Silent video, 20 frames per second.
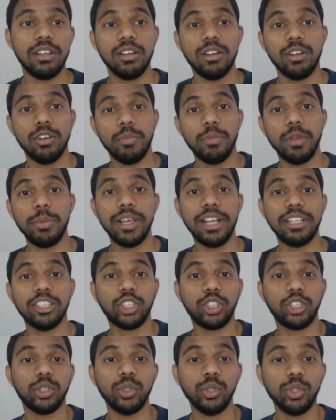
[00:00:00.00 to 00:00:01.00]
maybe I
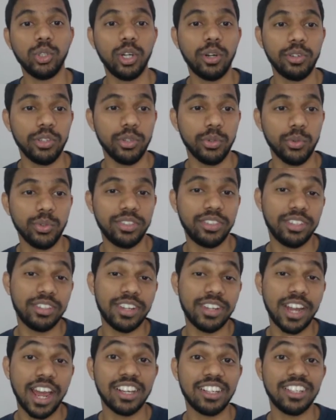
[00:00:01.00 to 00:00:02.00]
just show you how to use this
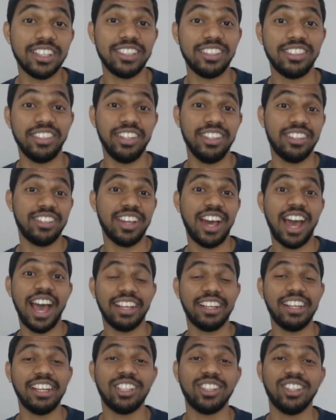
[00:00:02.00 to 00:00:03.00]
tracker since I
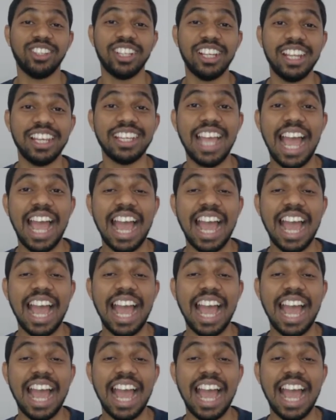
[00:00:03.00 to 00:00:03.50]
clicked on the link and